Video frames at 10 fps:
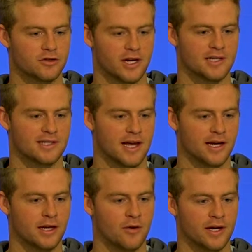
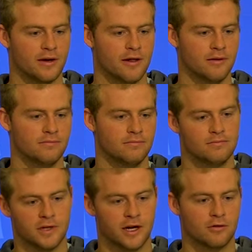translated going into the,
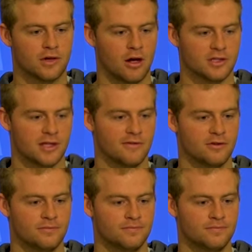you know, college level.